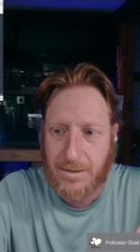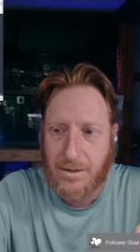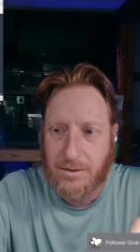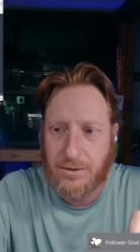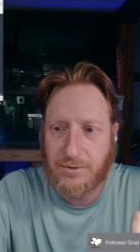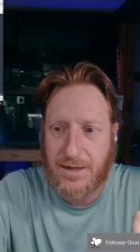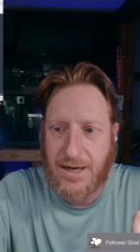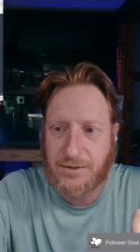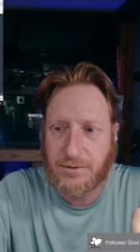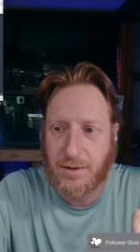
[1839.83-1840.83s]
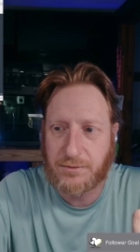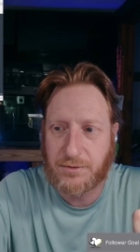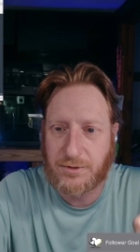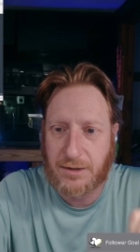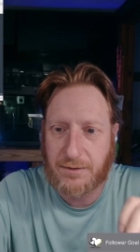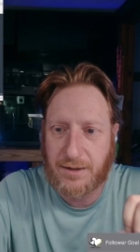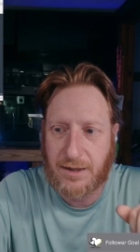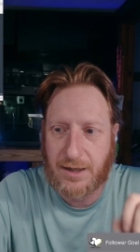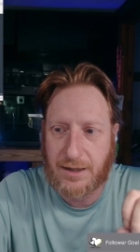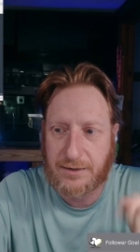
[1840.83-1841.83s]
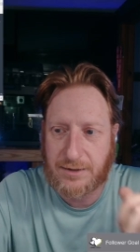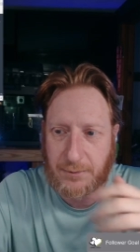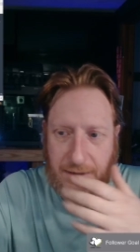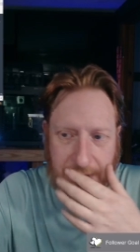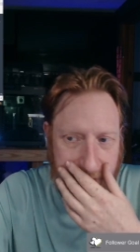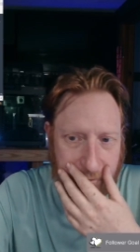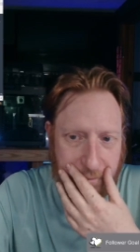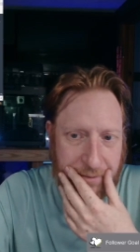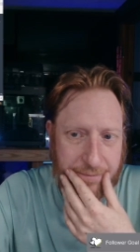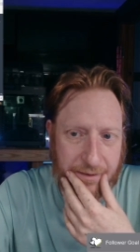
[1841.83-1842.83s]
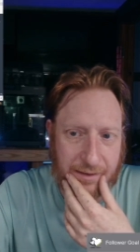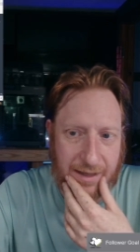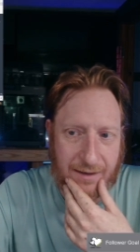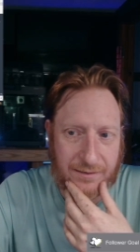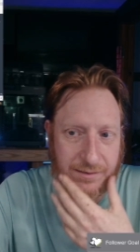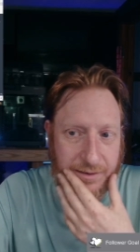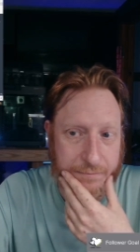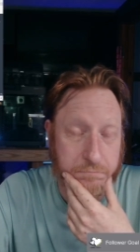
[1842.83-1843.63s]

Use the H2O2 generated to pump the kerosene.